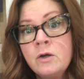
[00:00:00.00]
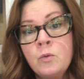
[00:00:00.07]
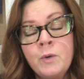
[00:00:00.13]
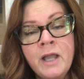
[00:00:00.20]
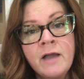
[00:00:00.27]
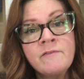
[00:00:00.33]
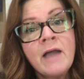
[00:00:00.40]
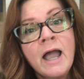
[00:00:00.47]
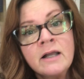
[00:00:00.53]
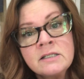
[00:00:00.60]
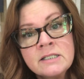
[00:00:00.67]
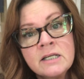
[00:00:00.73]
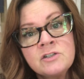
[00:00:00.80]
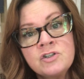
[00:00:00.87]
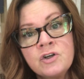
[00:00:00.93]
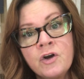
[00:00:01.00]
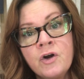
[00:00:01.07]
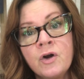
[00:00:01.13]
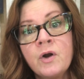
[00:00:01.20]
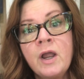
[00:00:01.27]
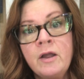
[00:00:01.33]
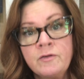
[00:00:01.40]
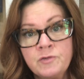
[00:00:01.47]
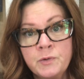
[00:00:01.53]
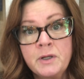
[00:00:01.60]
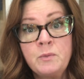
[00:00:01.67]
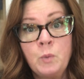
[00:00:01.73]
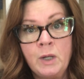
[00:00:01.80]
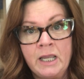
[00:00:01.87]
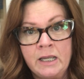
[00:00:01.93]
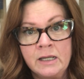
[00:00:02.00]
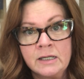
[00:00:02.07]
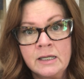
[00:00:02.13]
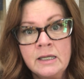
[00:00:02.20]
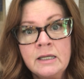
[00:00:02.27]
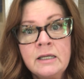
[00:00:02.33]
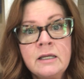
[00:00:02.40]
We have access to her every week.